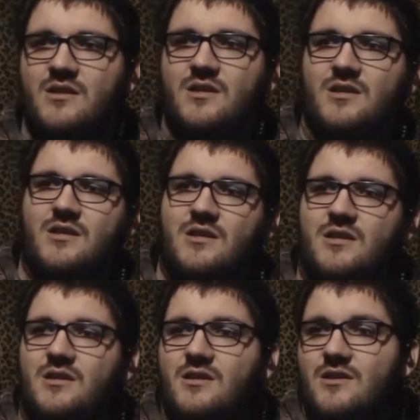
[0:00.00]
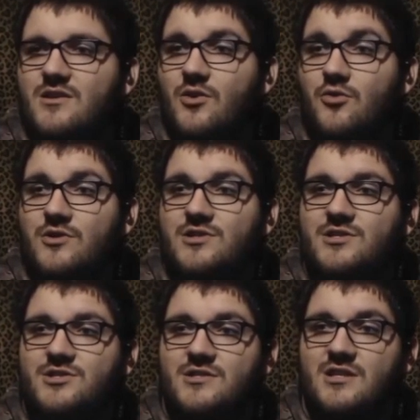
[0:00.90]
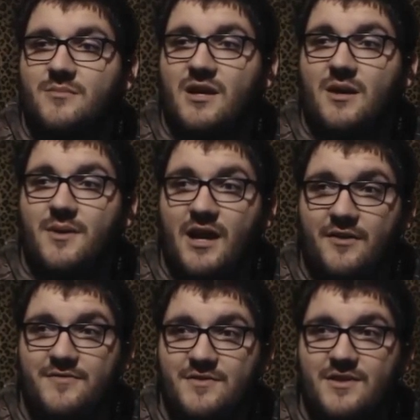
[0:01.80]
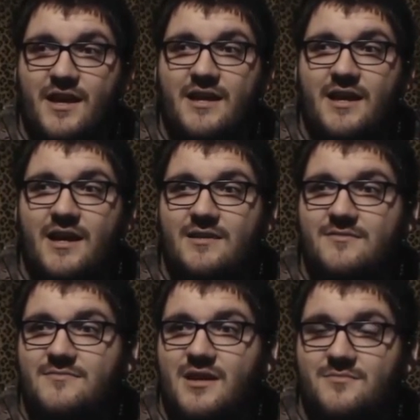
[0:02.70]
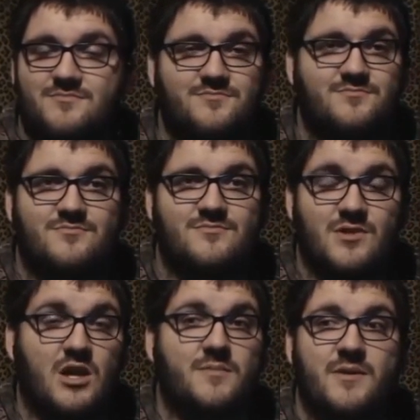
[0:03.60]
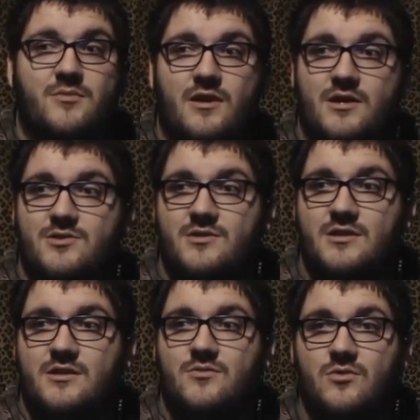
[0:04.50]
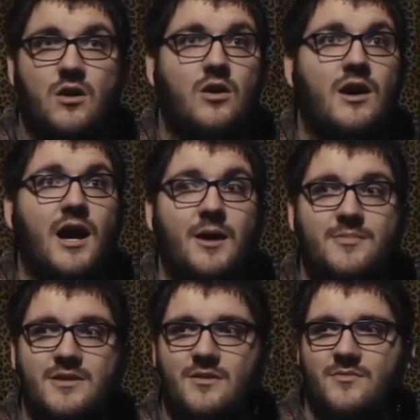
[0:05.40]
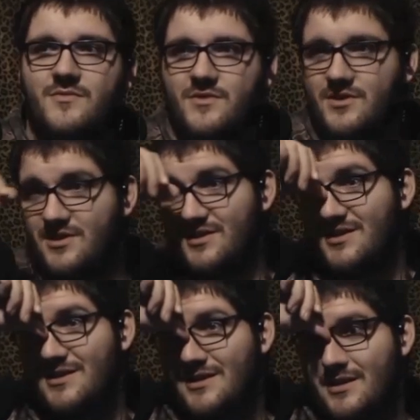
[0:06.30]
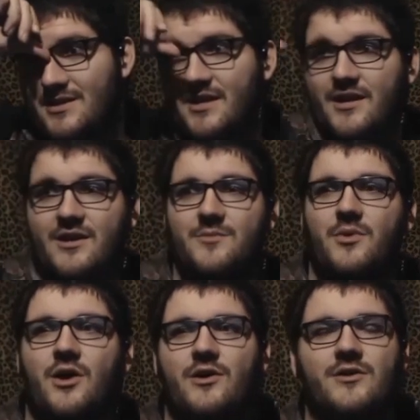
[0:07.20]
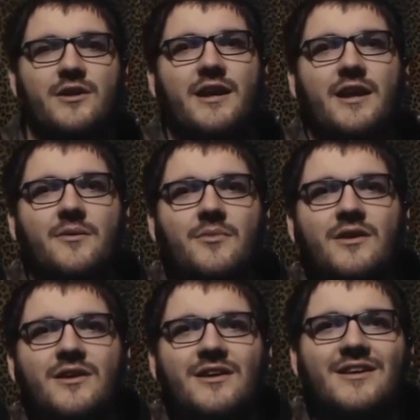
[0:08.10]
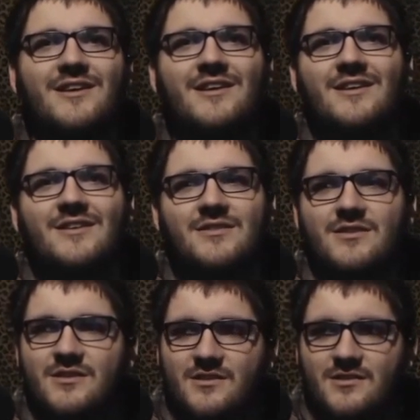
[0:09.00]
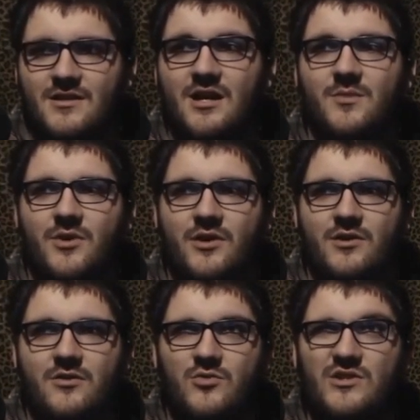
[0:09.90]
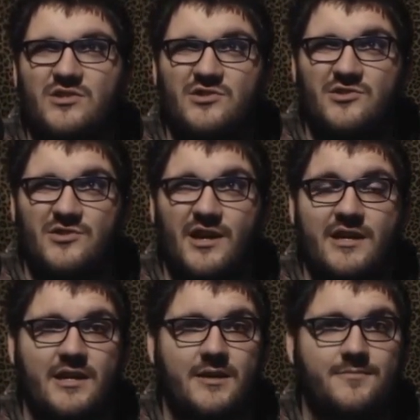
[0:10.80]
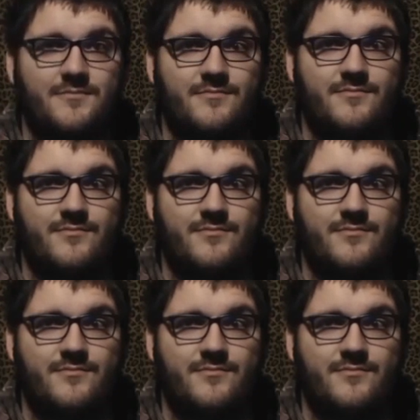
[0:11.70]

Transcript: Of course, somehow after that, a lot of people actually were all hyped up for the Harry Potter game, the Harry Potter Wizards Unite game.